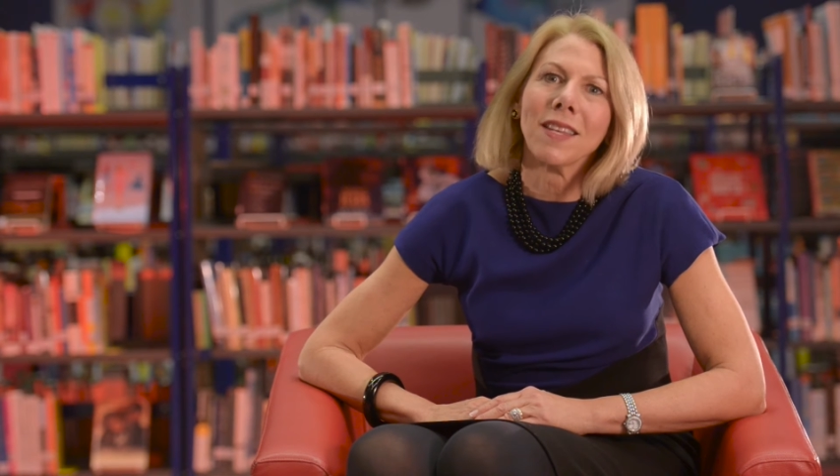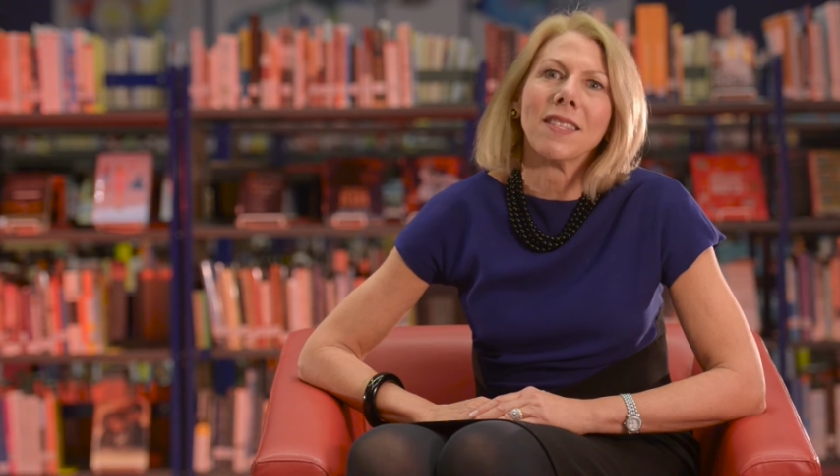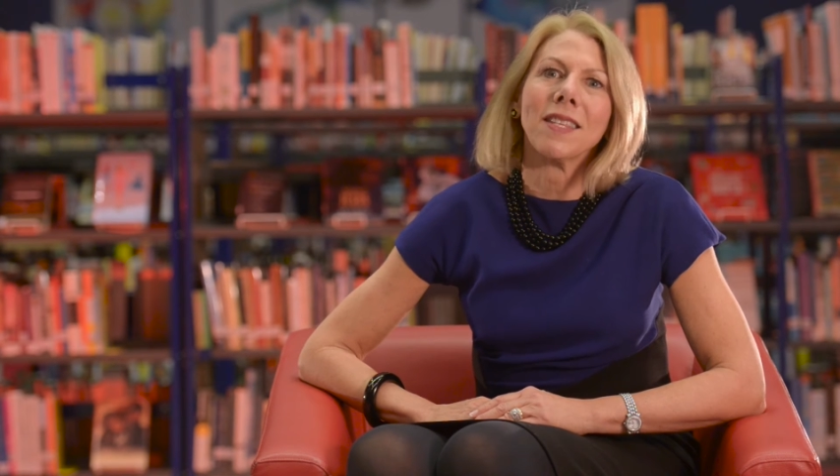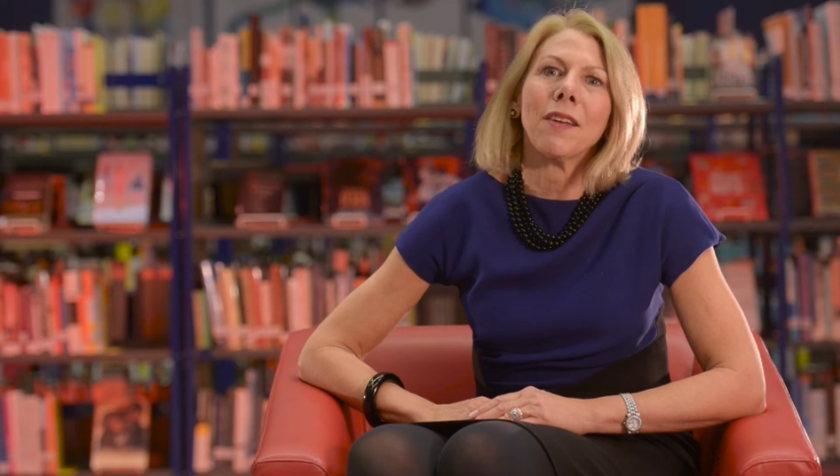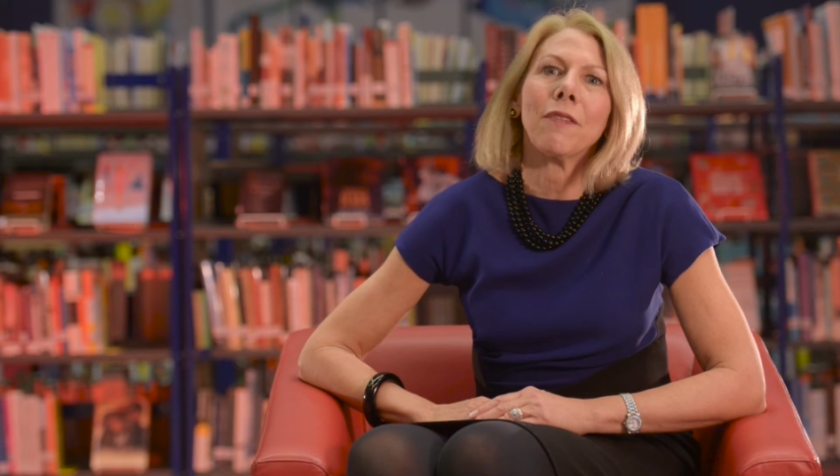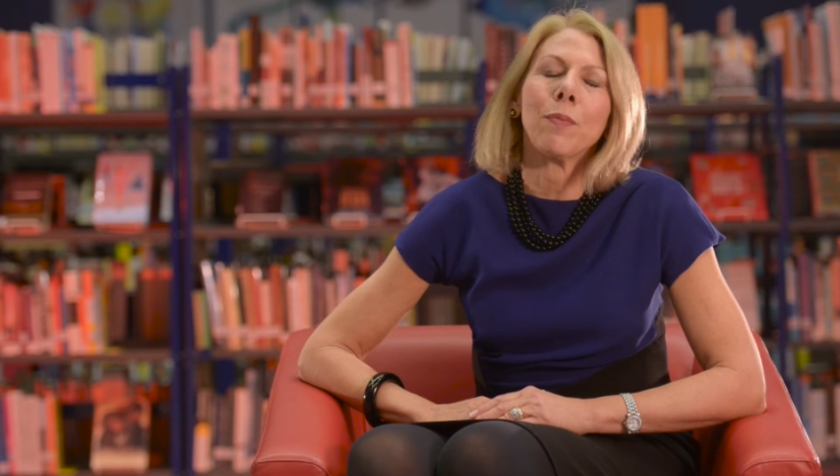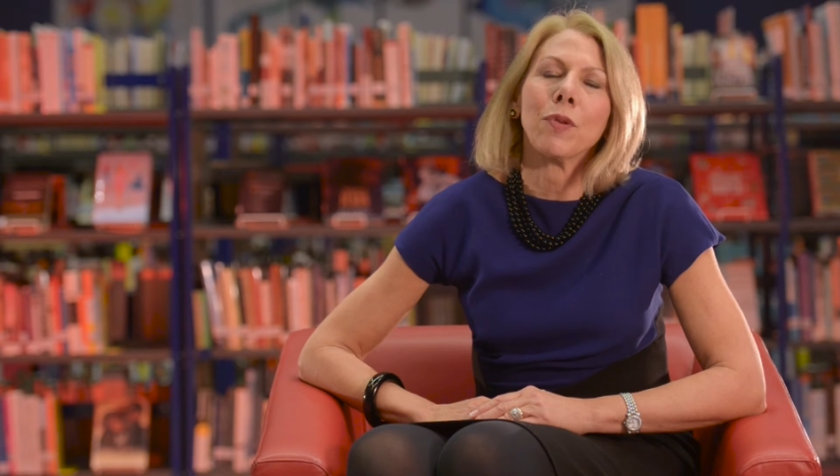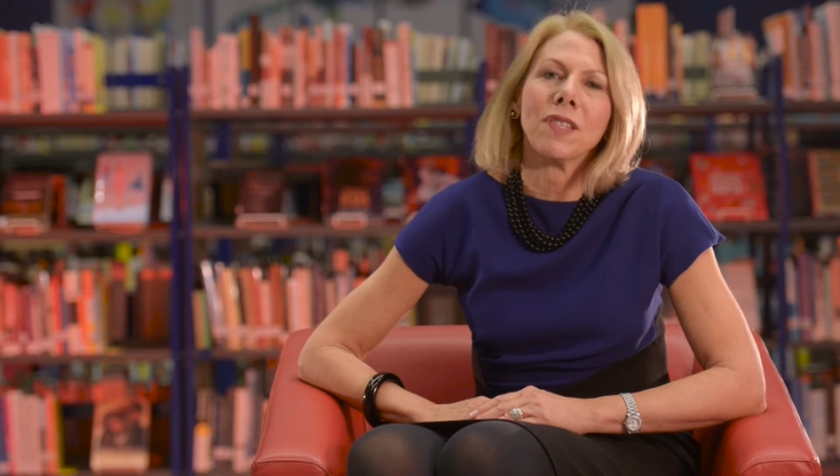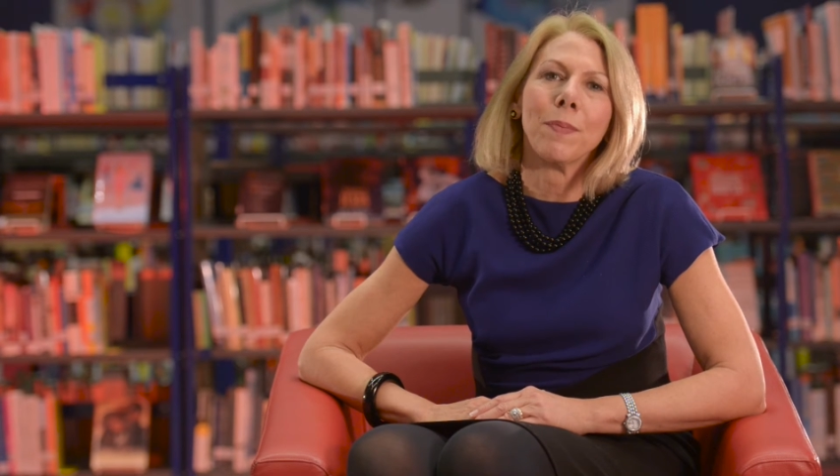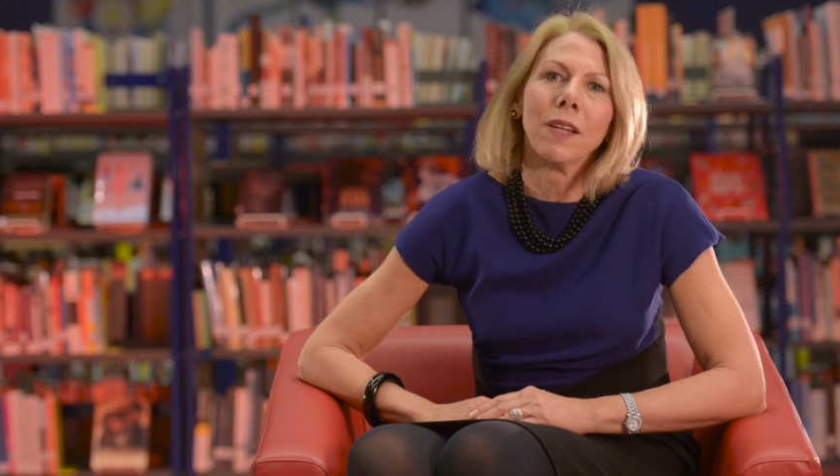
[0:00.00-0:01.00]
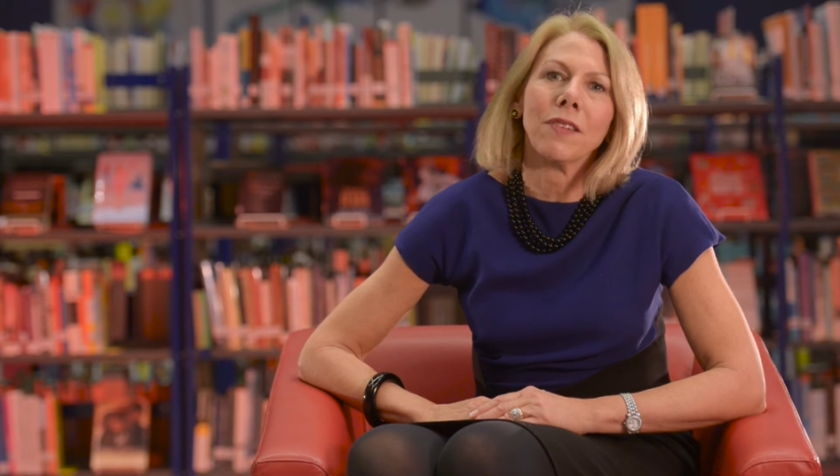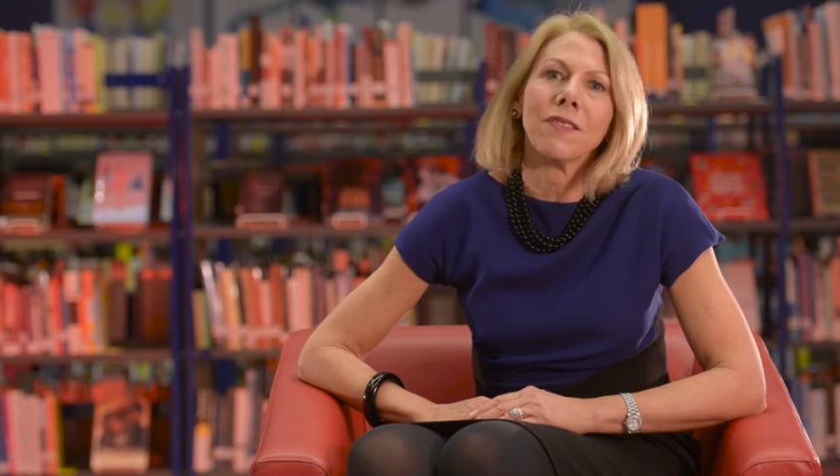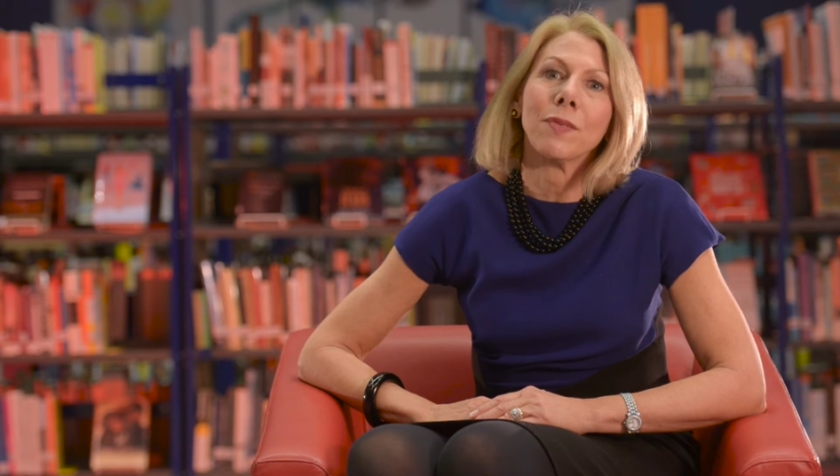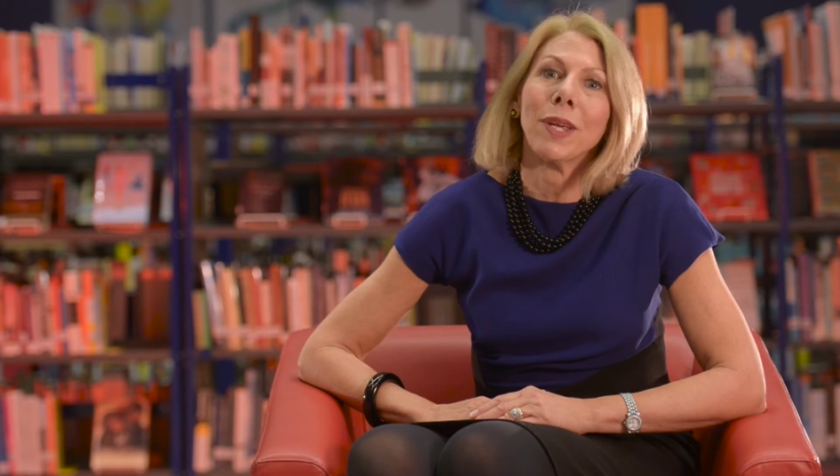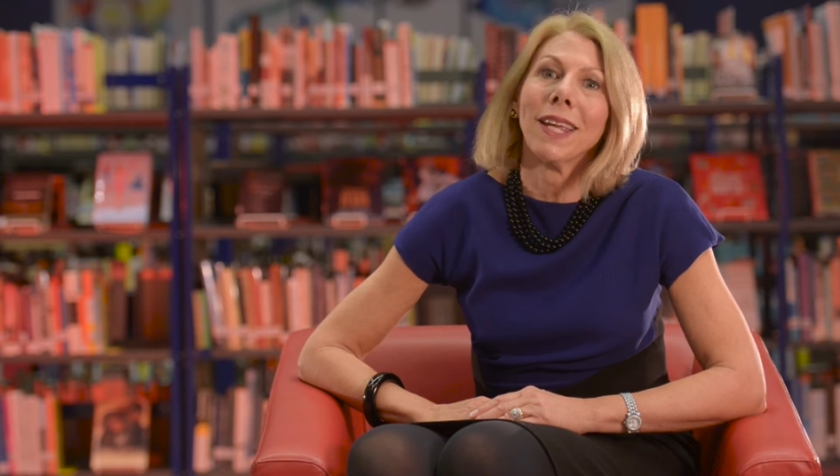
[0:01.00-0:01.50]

a set of perspectives we